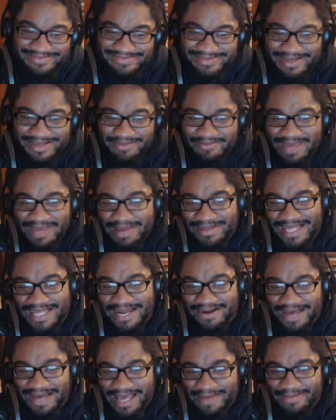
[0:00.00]
maybe
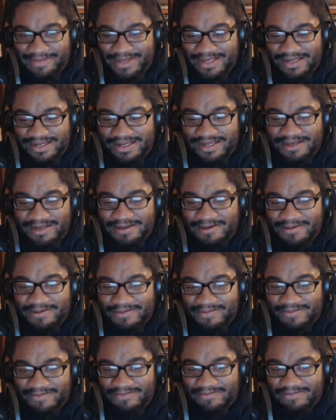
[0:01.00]
that'll happen.
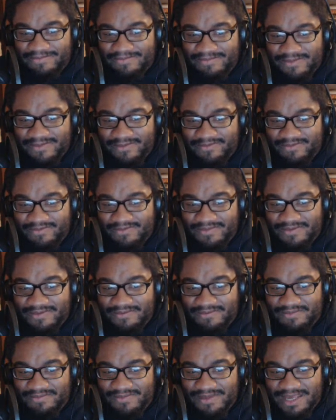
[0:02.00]

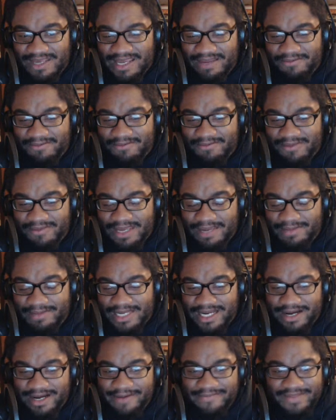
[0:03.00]
Maybe
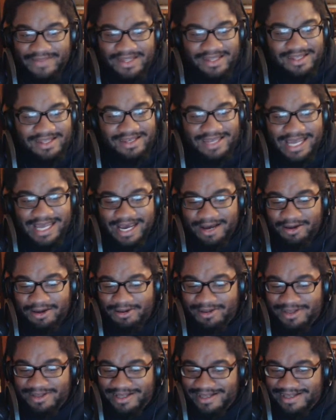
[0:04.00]
not.
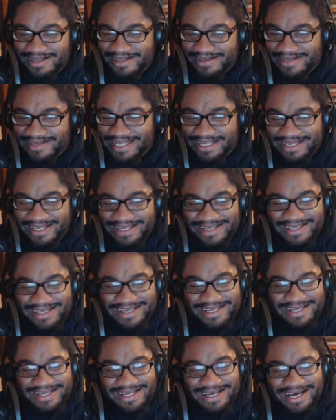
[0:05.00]
Now,
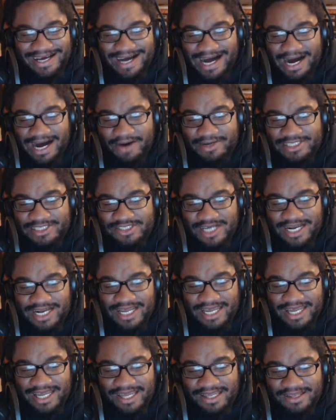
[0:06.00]
I always try
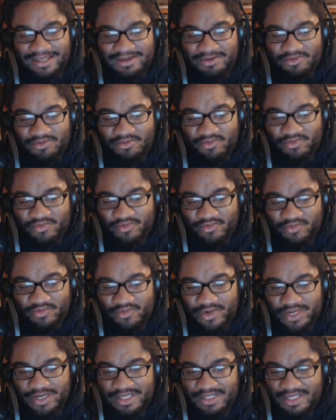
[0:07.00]
to end
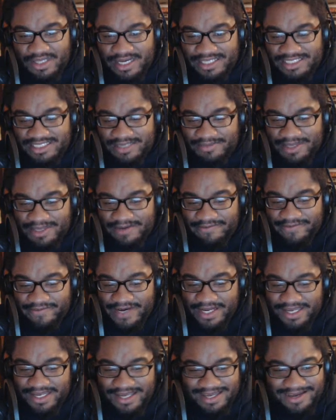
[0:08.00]
with something
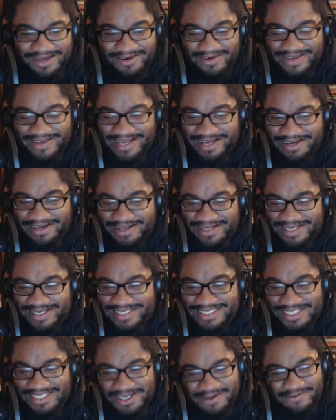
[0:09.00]
funny or like a
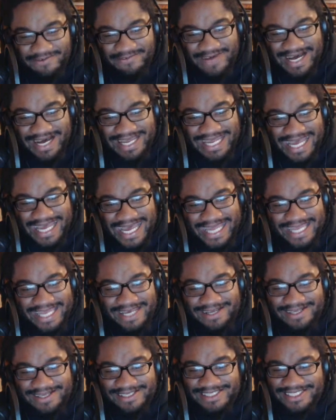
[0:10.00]
glitch. Couldn't find any
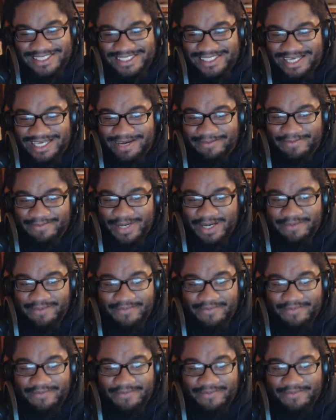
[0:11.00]
glitches yet, but